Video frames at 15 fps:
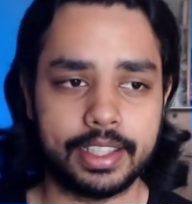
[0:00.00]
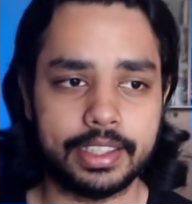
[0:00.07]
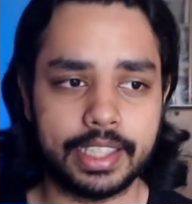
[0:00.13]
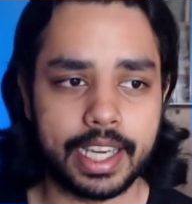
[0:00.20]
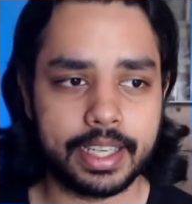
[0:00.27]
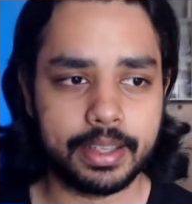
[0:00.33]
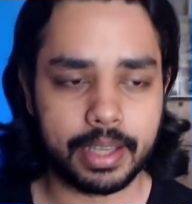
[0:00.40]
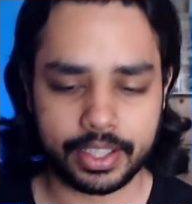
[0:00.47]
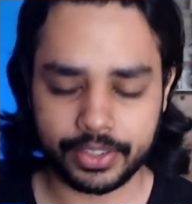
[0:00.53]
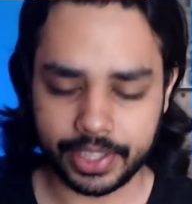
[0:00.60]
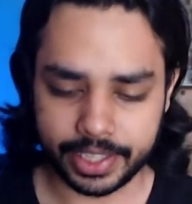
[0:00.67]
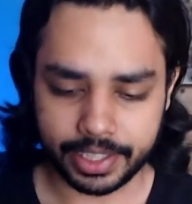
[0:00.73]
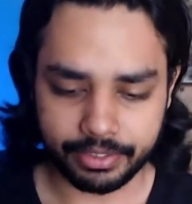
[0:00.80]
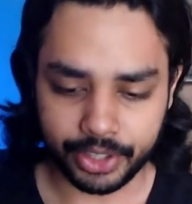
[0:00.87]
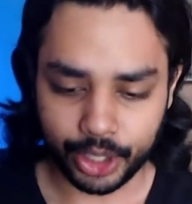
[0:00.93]
Uh, I, I,
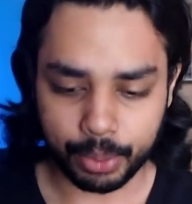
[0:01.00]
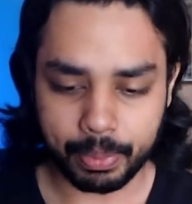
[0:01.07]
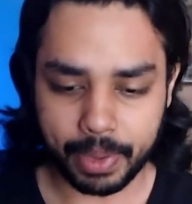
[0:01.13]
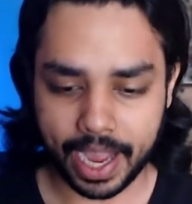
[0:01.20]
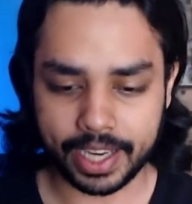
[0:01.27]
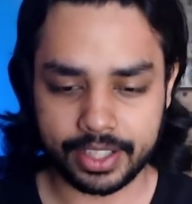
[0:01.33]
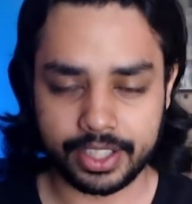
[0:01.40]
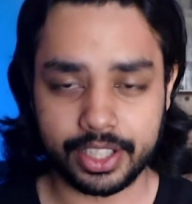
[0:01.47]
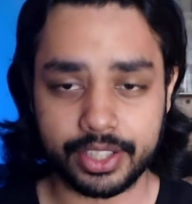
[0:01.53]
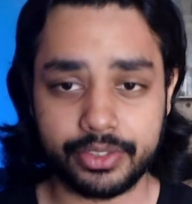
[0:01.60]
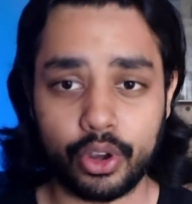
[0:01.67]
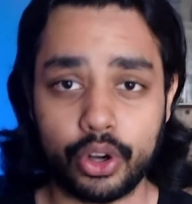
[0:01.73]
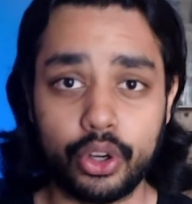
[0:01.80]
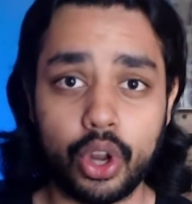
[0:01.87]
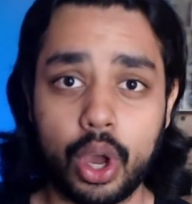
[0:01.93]
created video packages
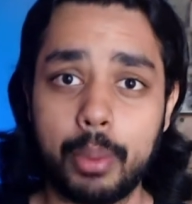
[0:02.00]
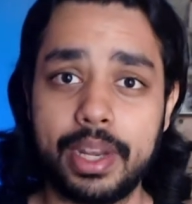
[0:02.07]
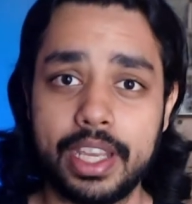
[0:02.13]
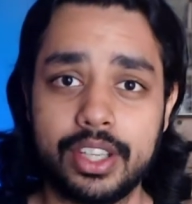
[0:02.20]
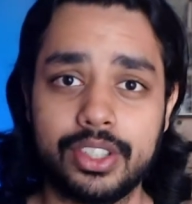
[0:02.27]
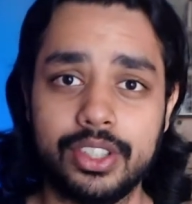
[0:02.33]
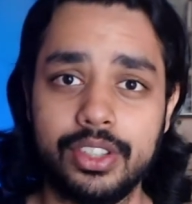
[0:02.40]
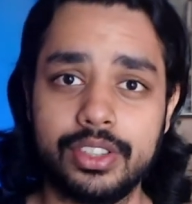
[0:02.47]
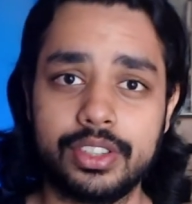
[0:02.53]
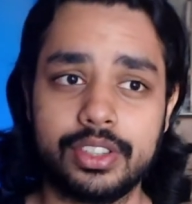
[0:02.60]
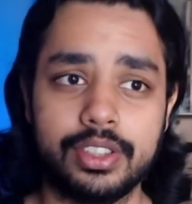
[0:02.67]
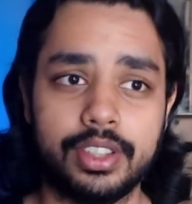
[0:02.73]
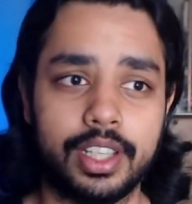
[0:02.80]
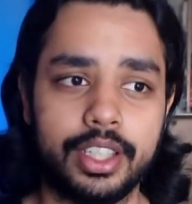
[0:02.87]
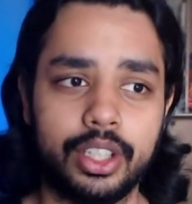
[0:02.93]
for
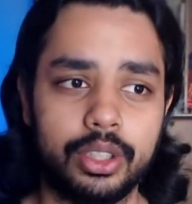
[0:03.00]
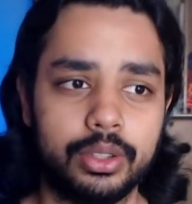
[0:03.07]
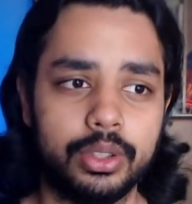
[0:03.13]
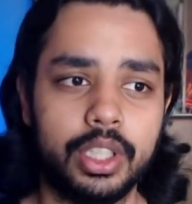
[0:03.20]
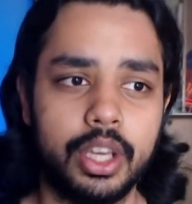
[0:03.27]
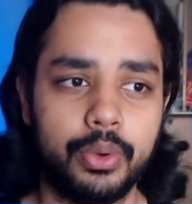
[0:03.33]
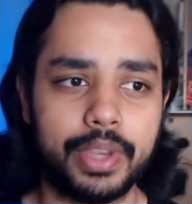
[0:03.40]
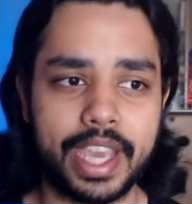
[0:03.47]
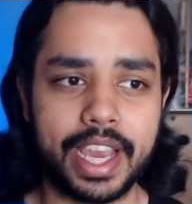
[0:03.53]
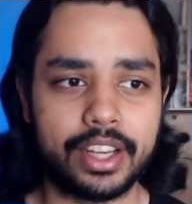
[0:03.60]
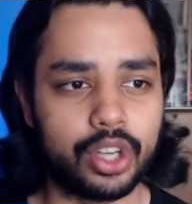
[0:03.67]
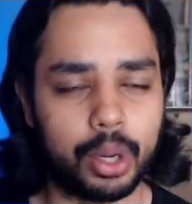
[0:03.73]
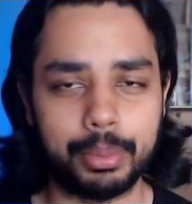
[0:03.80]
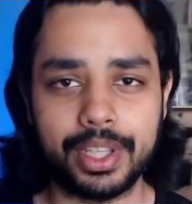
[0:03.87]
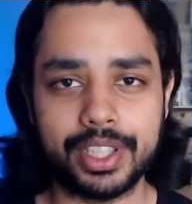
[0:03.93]
nominations. Uh, you know, we
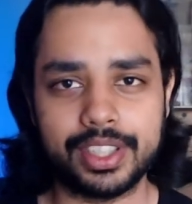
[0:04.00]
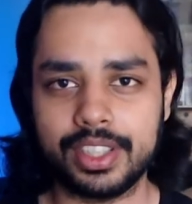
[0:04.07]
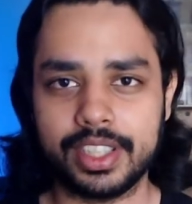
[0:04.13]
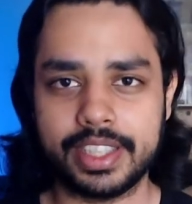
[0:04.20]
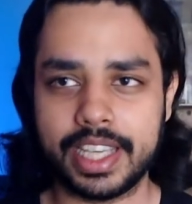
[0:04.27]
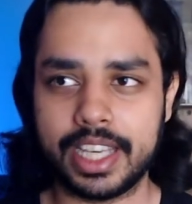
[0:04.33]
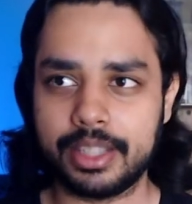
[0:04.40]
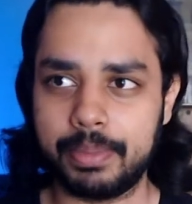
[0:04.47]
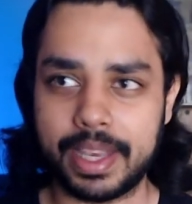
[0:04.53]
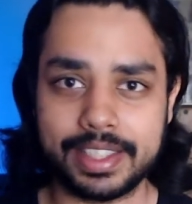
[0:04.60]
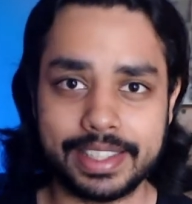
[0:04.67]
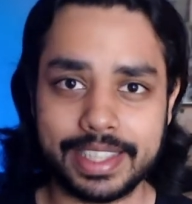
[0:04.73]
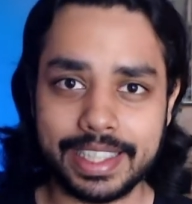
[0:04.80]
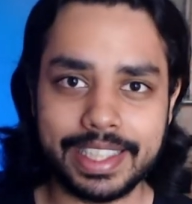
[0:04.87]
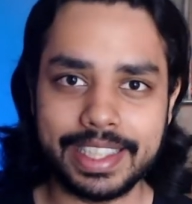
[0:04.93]
had nominations such as
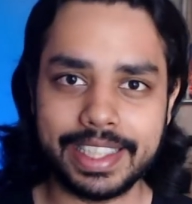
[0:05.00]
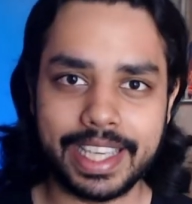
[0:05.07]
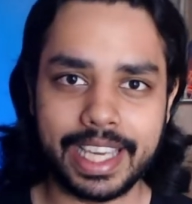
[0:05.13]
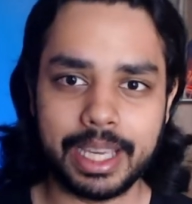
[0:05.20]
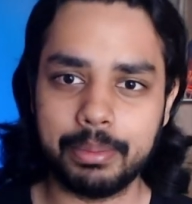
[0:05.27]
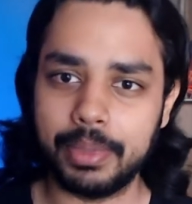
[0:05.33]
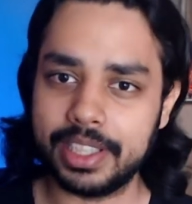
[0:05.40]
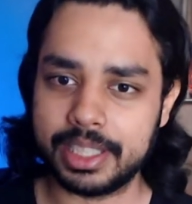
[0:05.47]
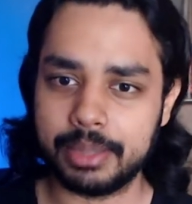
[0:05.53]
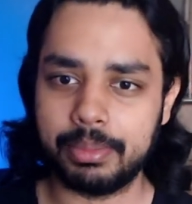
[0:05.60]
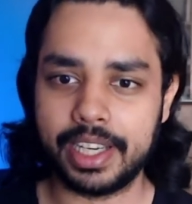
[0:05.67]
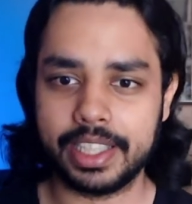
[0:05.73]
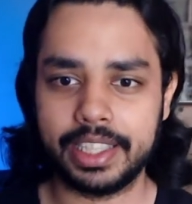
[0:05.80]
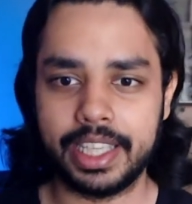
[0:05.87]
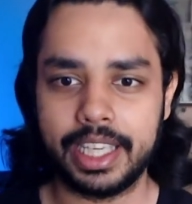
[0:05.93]
best indie game,
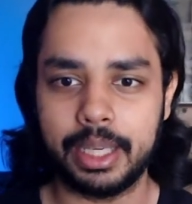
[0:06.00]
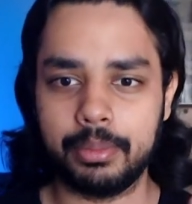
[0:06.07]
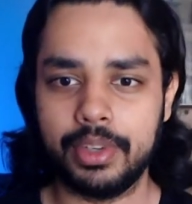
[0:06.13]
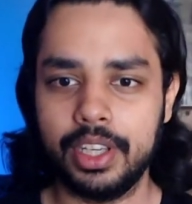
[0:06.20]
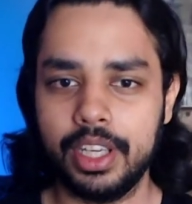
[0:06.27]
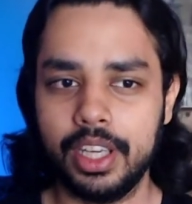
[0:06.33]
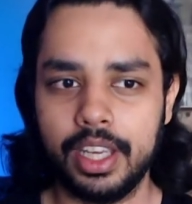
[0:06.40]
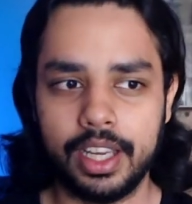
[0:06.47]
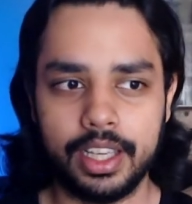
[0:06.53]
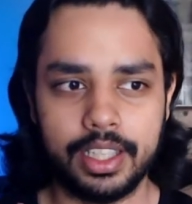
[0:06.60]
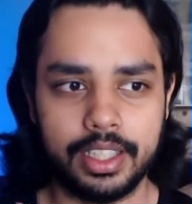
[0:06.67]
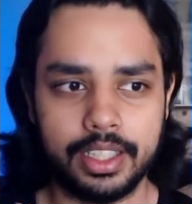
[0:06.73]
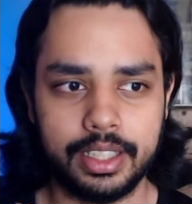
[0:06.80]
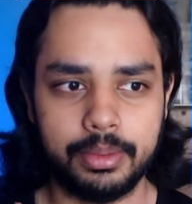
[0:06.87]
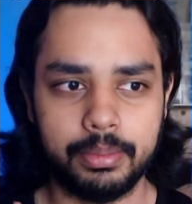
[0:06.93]
multiplayer game,
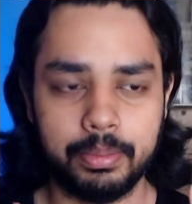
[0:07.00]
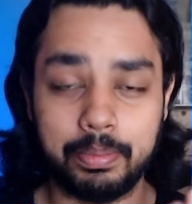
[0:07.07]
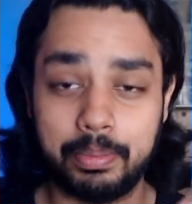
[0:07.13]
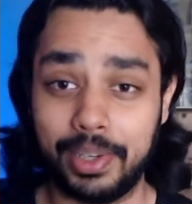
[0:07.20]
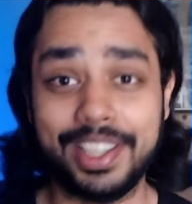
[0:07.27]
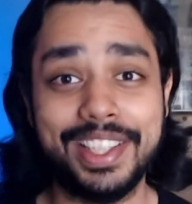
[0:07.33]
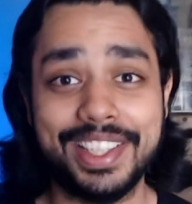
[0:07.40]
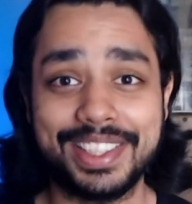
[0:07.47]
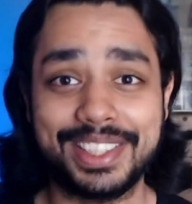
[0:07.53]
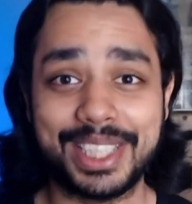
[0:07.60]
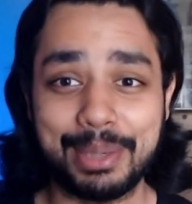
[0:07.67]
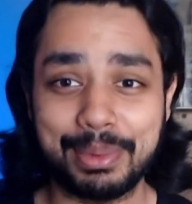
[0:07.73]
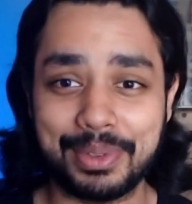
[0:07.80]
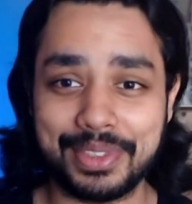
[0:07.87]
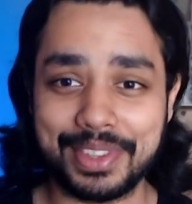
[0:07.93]
uh, buggiest
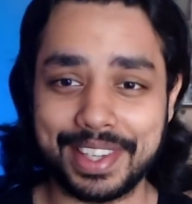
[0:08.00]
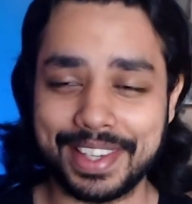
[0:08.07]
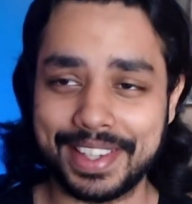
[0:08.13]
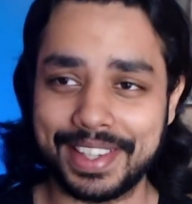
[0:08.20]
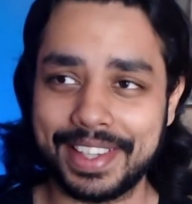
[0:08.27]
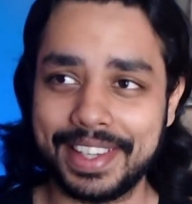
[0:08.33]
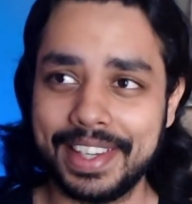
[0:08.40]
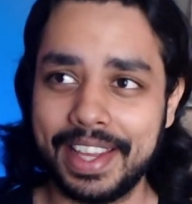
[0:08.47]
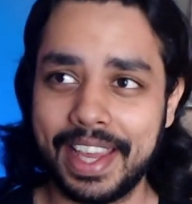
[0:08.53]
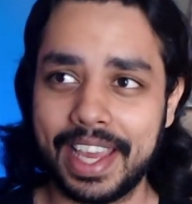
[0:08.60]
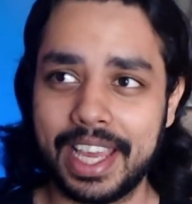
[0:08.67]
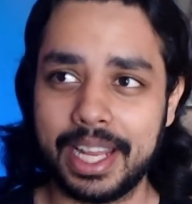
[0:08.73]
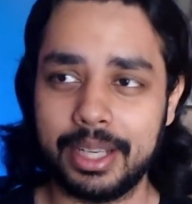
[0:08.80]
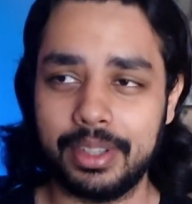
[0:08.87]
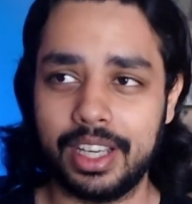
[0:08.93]
game of the year,
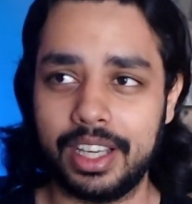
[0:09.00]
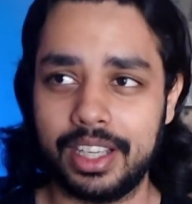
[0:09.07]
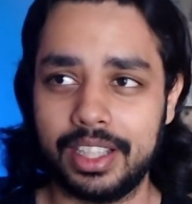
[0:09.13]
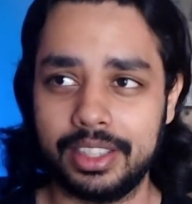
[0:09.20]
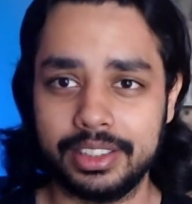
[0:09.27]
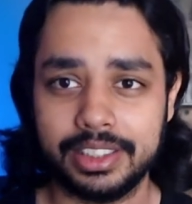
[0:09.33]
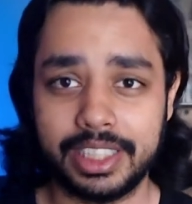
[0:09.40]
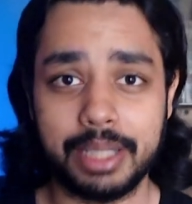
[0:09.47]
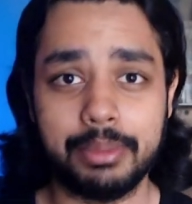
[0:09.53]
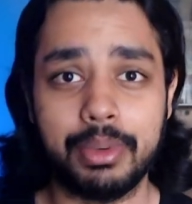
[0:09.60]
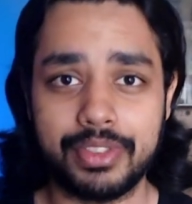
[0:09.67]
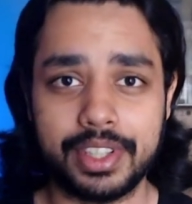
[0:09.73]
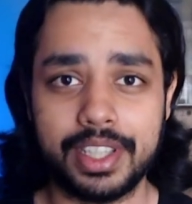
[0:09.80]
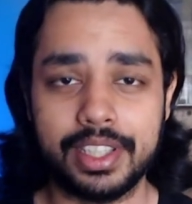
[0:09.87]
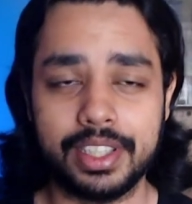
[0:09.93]
and uh, game
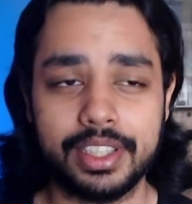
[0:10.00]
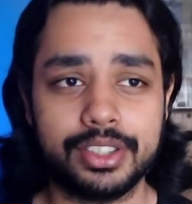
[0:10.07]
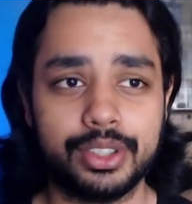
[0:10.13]
of the year.